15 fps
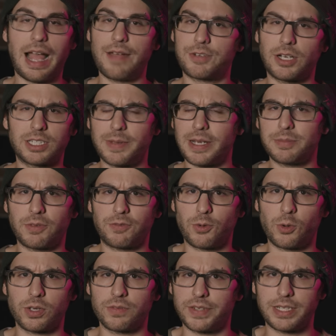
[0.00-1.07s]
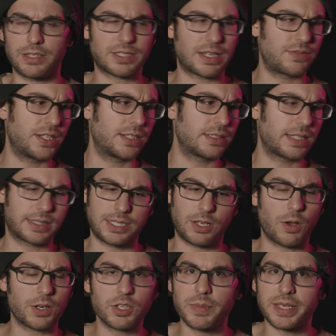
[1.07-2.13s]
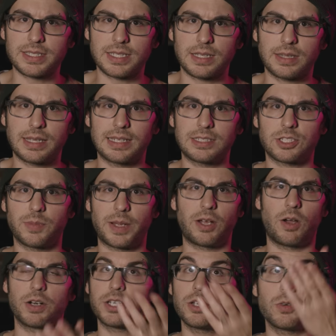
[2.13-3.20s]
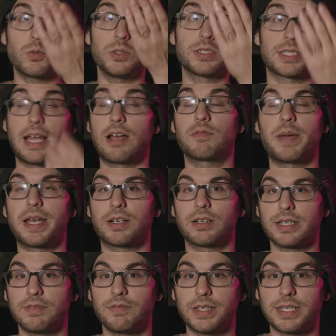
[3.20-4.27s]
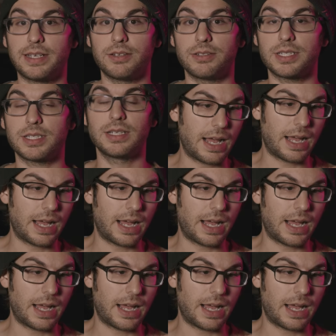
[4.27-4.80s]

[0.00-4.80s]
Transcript: I've talked about it before in videos. I've done like the audio mixing thing, so my audio will sound better in videos.